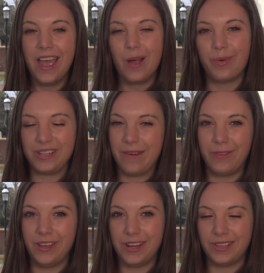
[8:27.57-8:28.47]
We're definitely
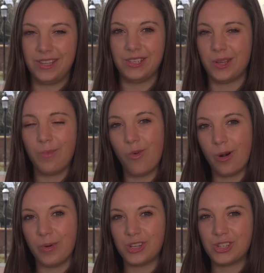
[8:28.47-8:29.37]
going to see some
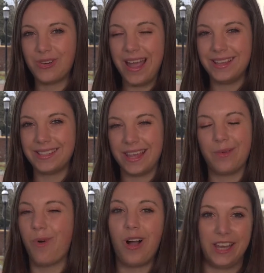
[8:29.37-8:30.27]
warmer trends, and
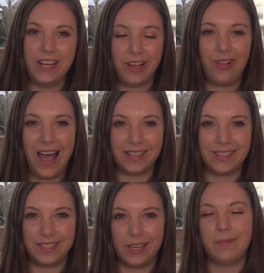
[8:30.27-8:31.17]
walking to class is
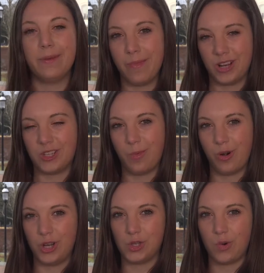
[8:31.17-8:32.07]
going to be much more
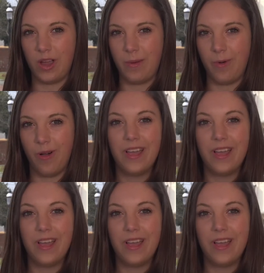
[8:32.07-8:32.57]
enjoyable.